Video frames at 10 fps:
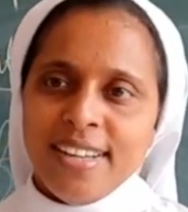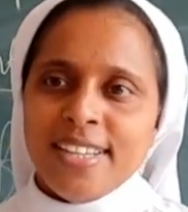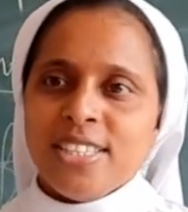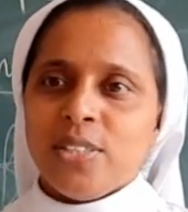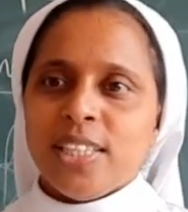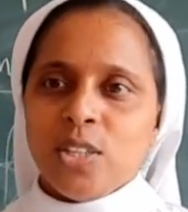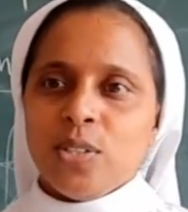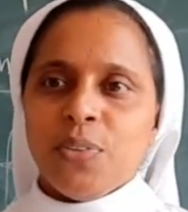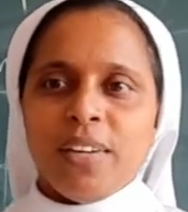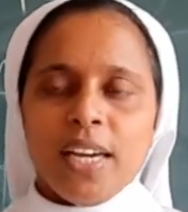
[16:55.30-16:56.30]
So this
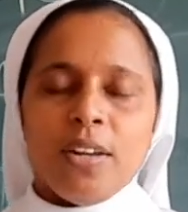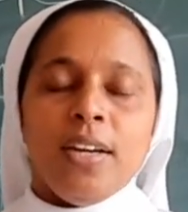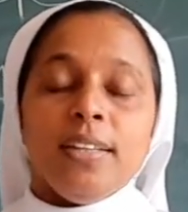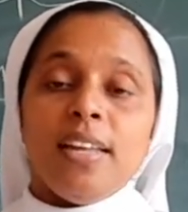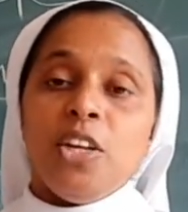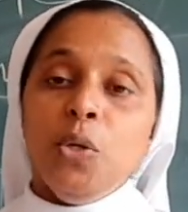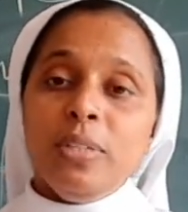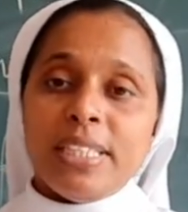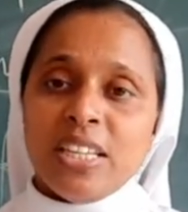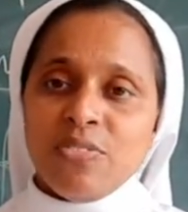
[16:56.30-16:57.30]
also we can. Then
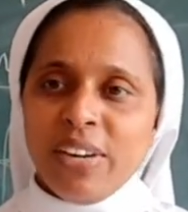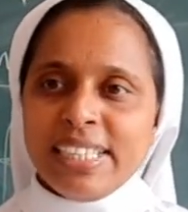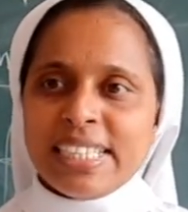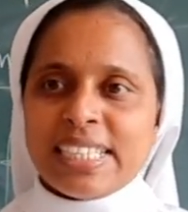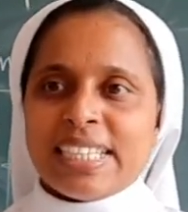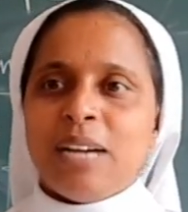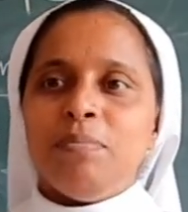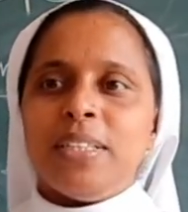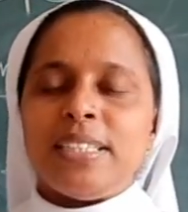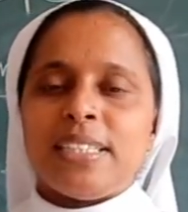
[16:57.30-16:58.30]
using wet
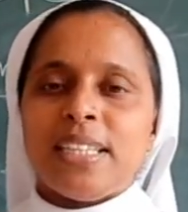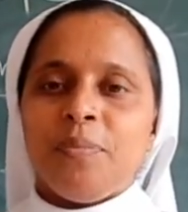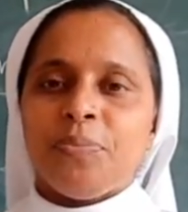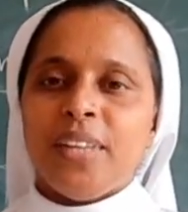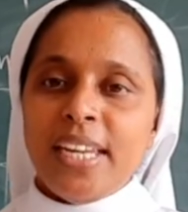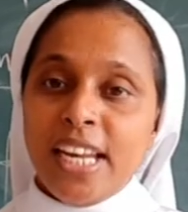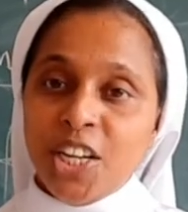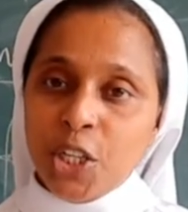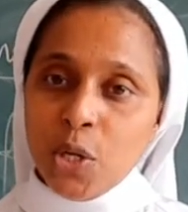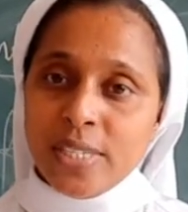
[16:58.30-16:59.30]
scrubbers, then
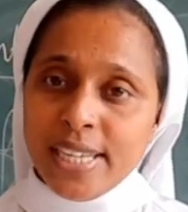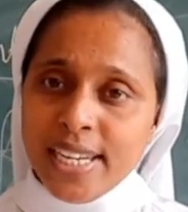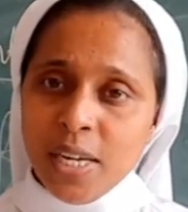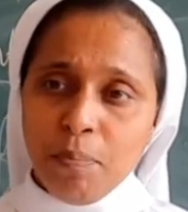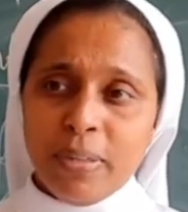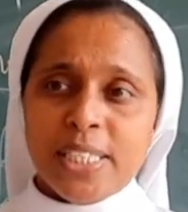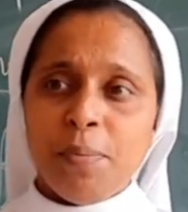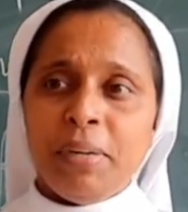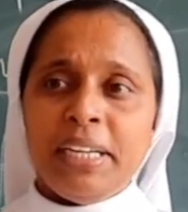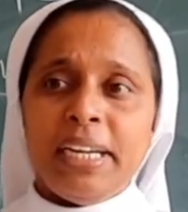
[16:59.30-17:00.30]
electrostatic
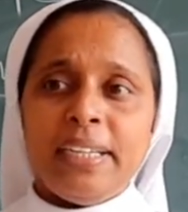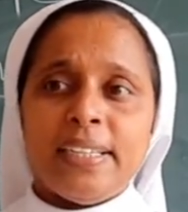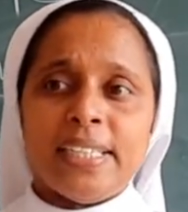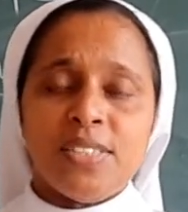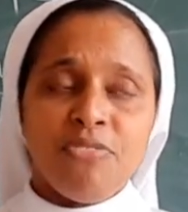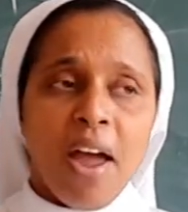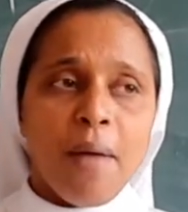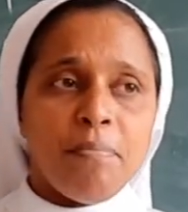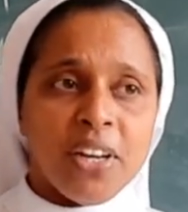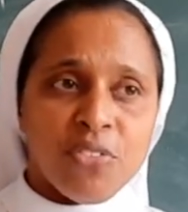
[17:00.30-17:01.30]
precipitators,
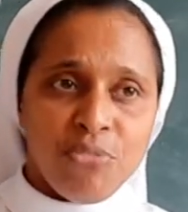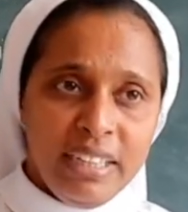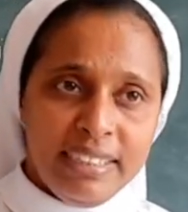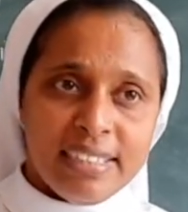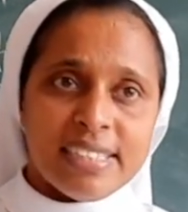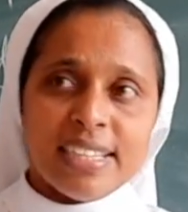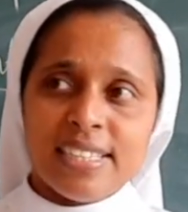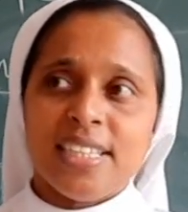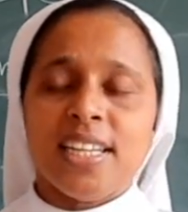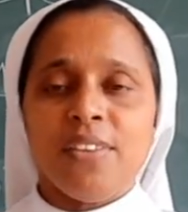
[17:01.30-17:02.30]
fabric filters,
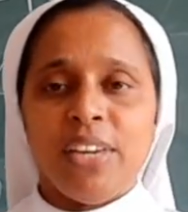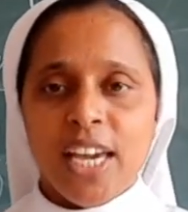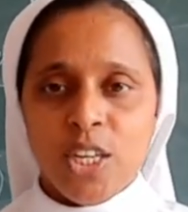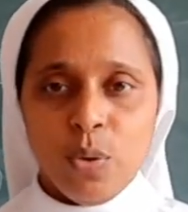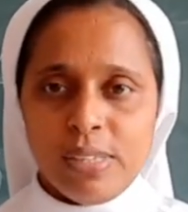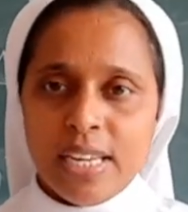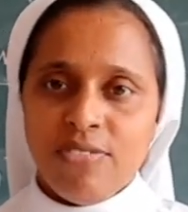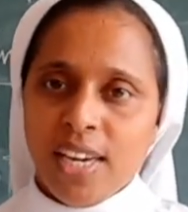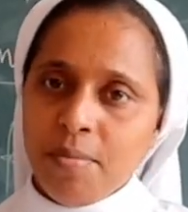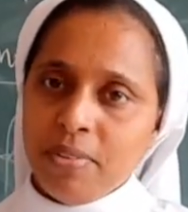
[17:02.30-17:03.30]
etc. we can use, and
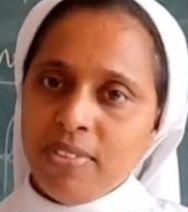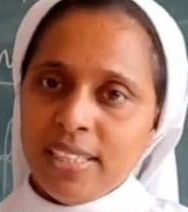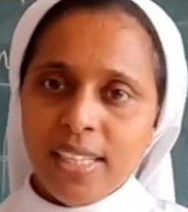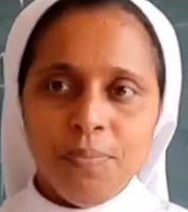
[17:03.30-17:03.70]
we can prevent the